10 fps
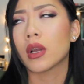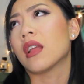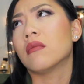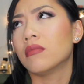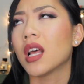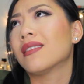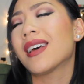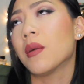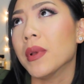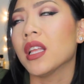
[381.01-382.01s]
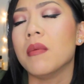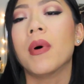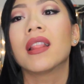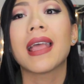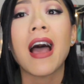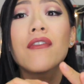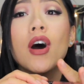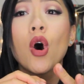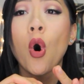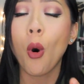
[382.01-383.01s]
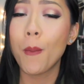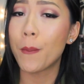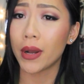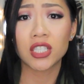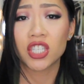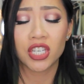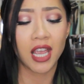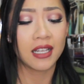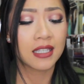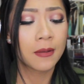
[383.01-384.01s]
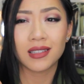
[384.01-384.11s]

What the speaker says: Okay, not a million, but they have a whole bunch of shades.